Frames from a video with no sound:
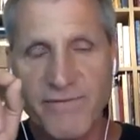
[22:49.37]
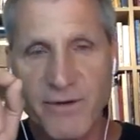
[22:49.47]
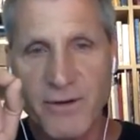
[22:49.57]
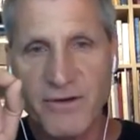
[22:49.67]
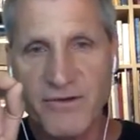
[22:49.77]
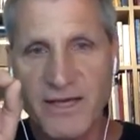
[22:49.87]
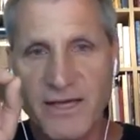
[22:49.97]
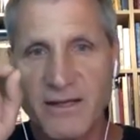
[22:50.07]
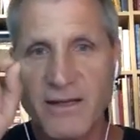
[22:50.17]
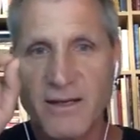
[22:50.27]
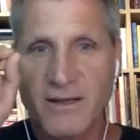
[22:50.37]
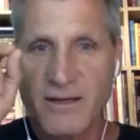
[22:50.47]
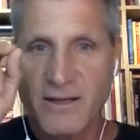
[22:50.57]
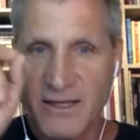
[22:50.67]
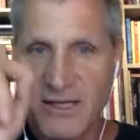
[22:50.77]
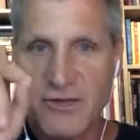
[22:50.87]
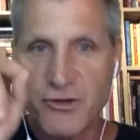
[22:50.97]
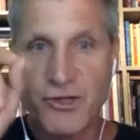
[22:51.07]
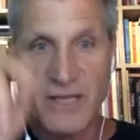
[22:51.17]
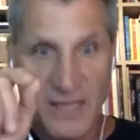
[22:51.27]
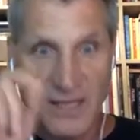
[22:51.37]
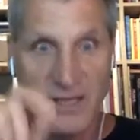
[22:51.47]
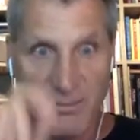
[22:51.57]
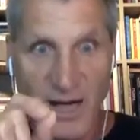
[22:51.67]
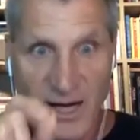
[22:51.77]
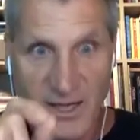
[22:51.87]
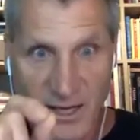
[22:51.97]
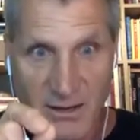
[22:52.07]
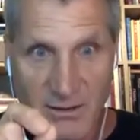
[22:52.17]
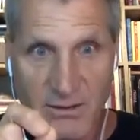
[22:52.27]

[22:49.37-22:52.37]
focusing attention in the body,